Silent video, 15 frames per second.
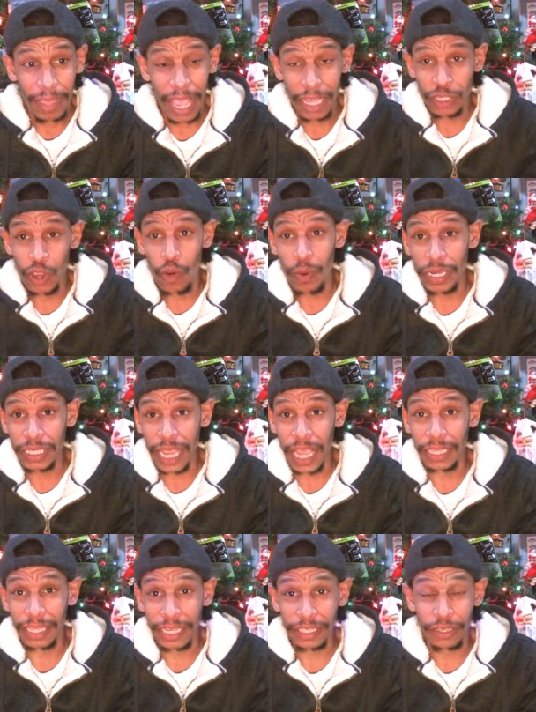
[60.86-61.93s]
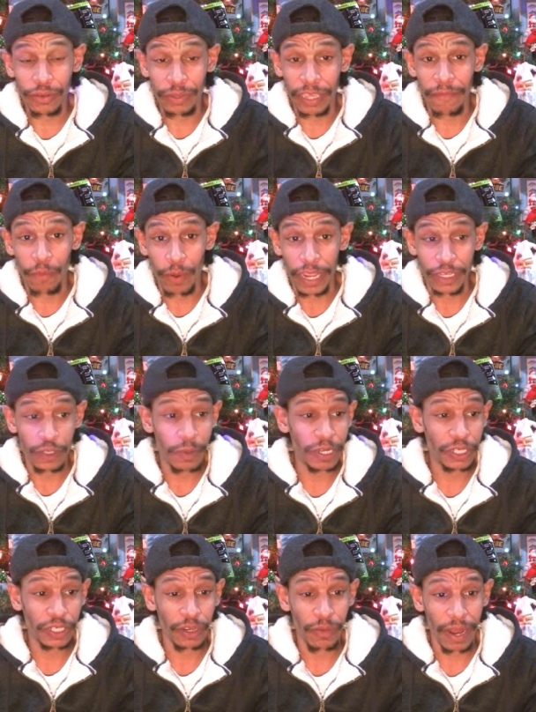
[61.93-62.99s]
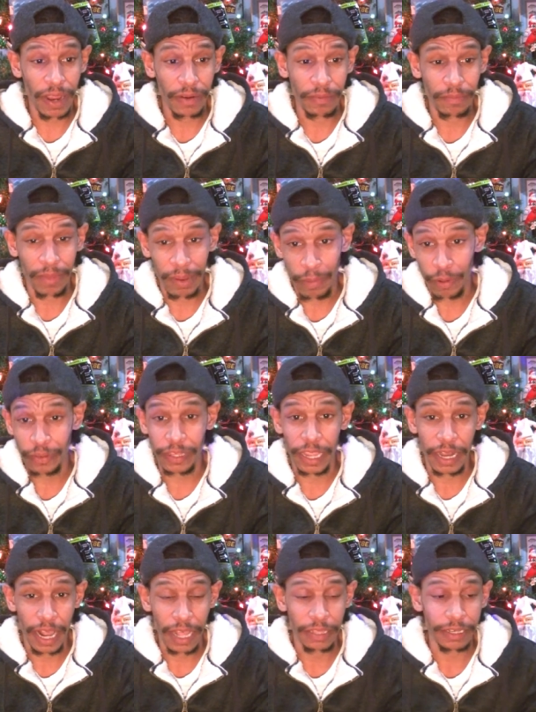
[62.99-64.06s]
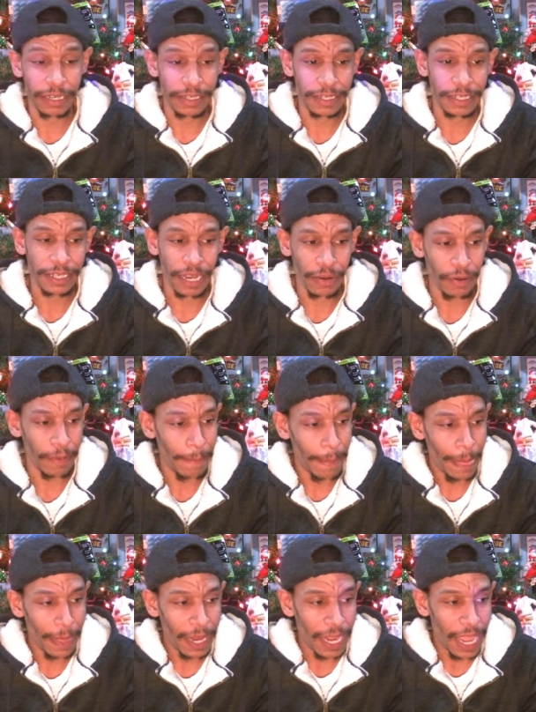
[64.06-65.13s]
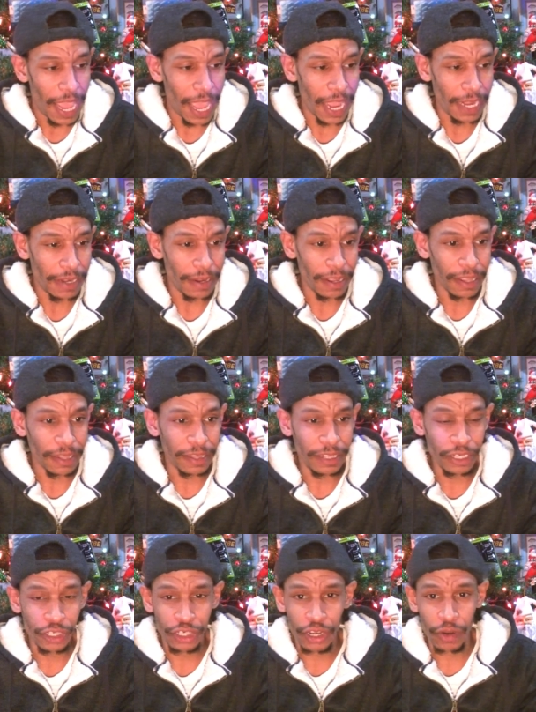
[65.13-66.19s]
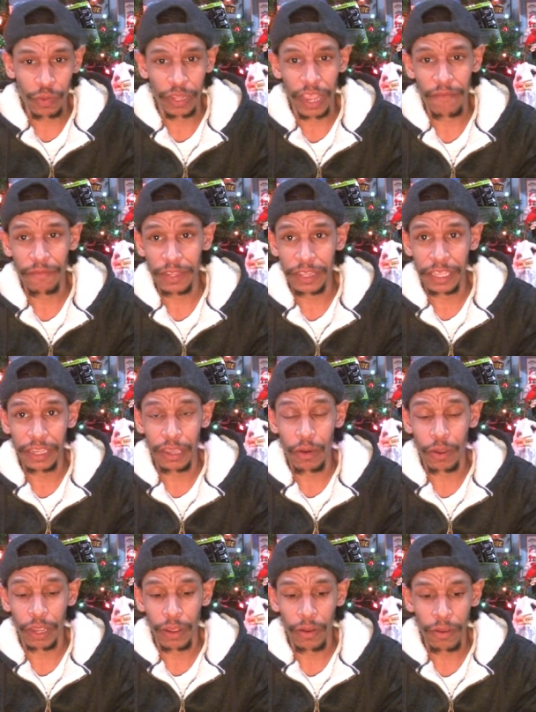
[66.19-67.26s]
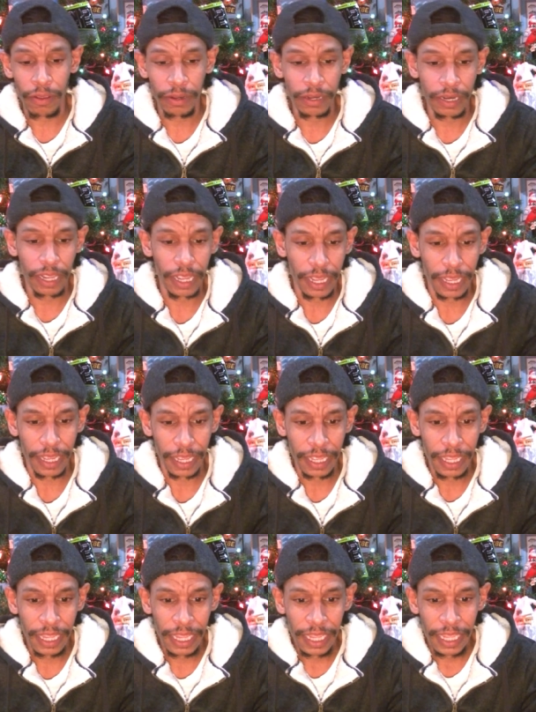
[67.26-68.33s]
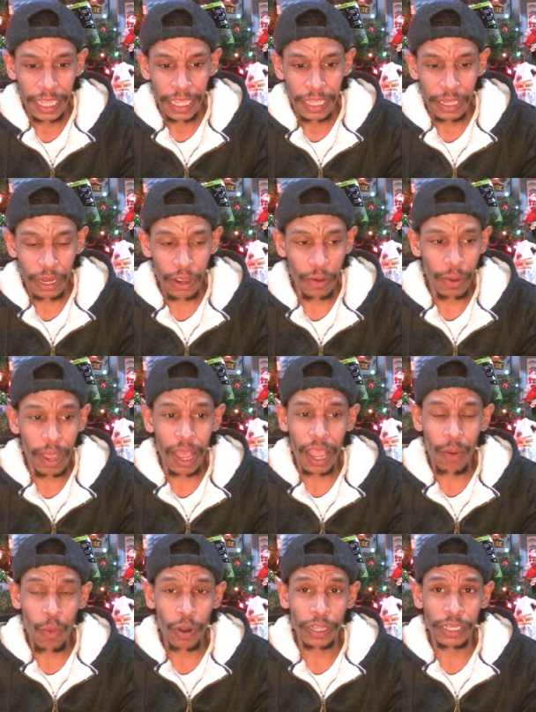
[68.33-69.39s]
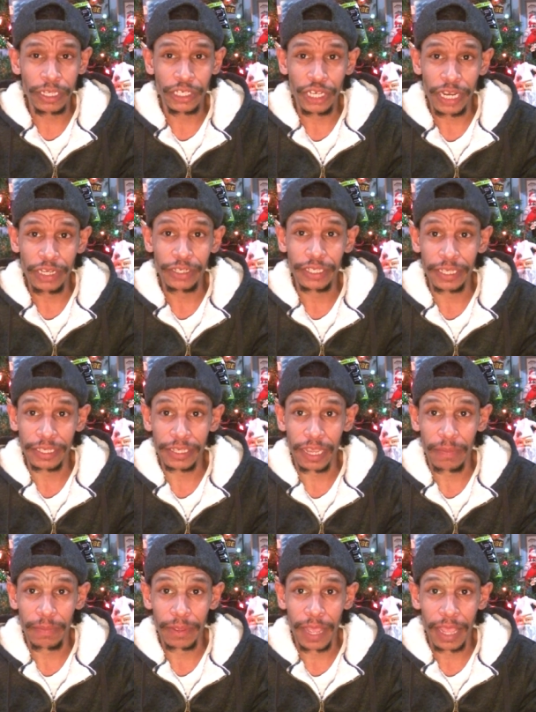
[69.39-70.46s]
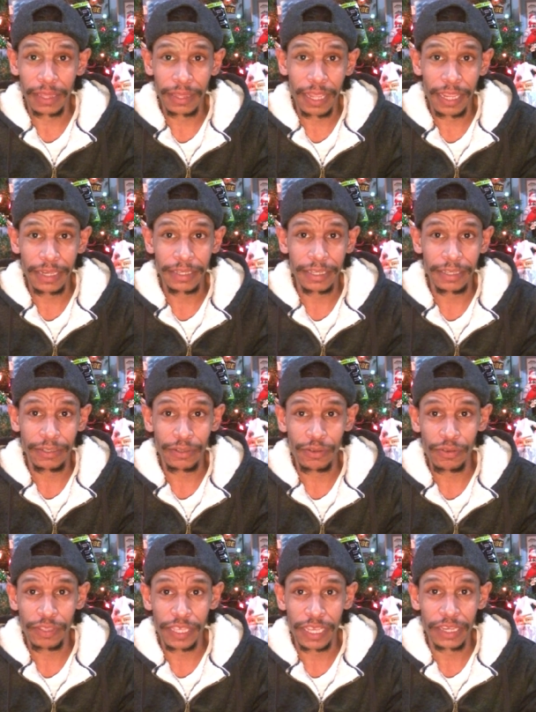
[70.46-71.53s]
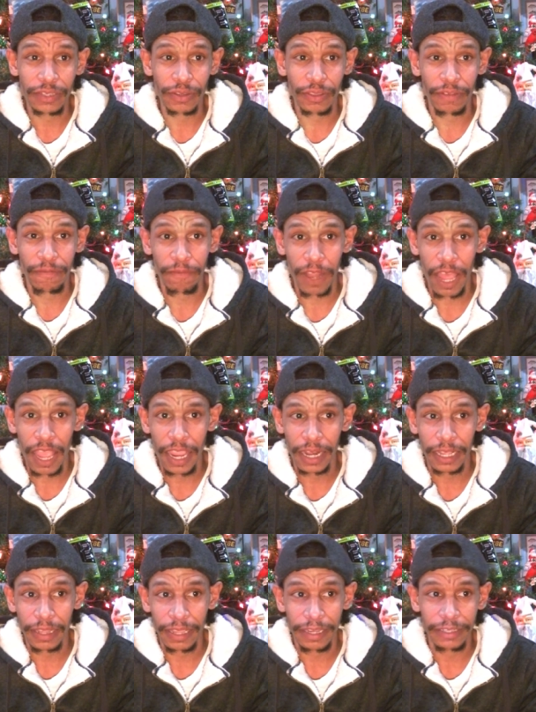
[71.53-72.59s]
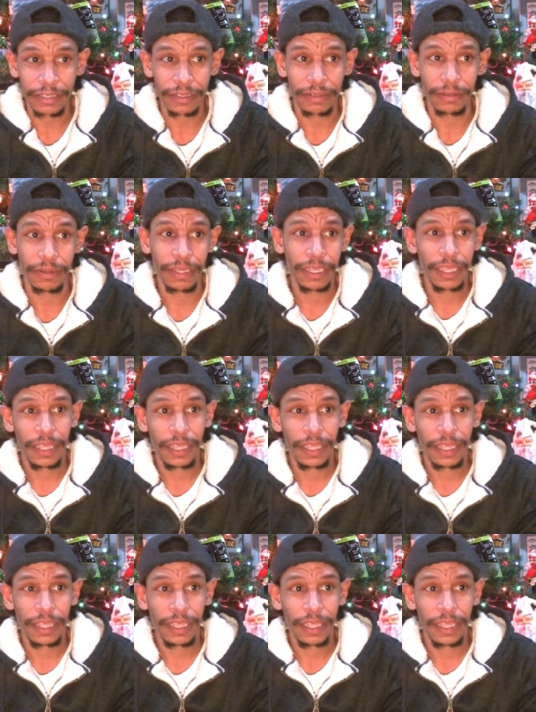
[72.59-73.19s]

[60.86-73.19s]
as always, I like to do giveaways, especially around my birthday and holidays, etc. And uh, this year, with everything going on, uh, you know, I wanted to change things up. I like to do things on the fly, and I like to